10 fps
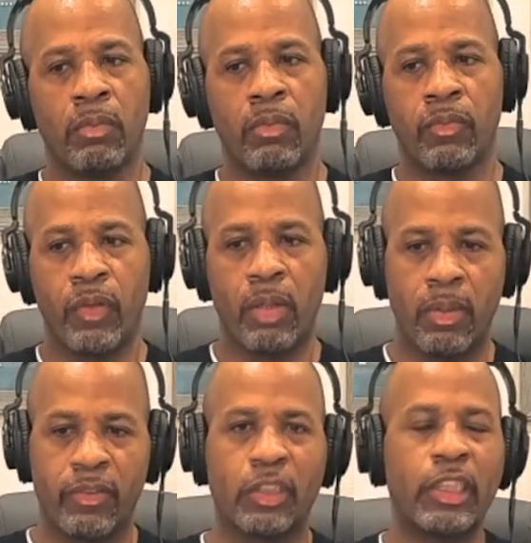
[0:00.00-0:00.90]
from
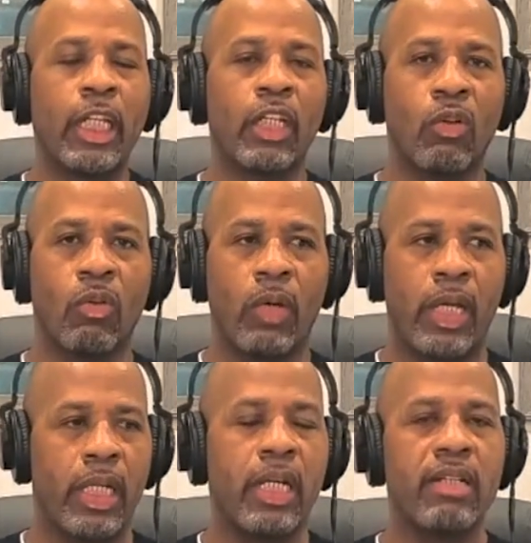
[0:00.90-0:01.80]
a single
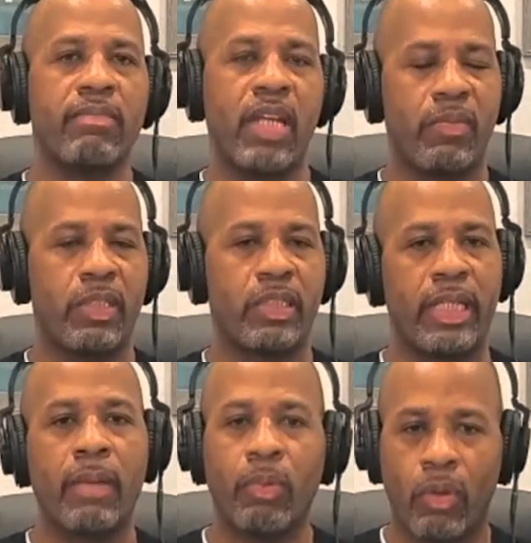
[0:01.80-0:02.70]
and an unmarried
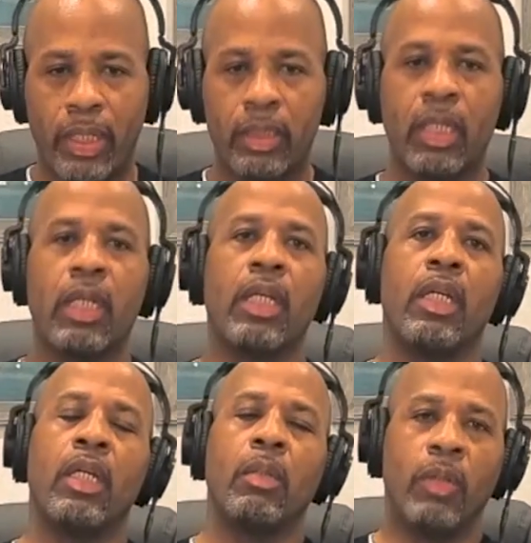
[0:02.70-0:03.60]
standpoint
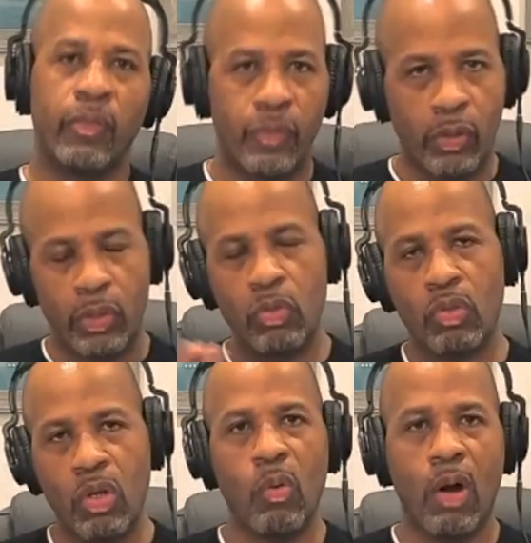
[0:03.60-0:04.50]
before you
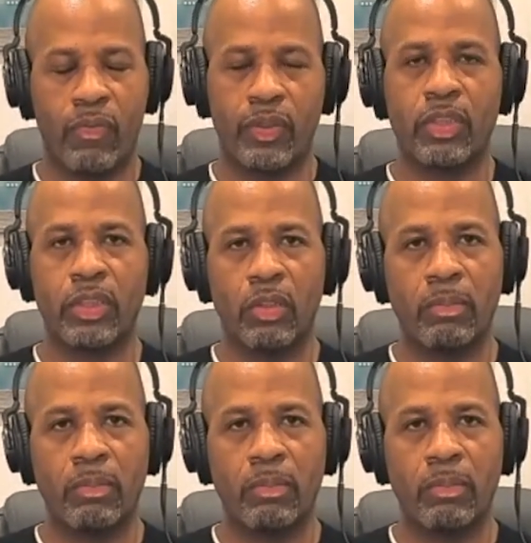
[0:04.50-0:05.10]
go off into your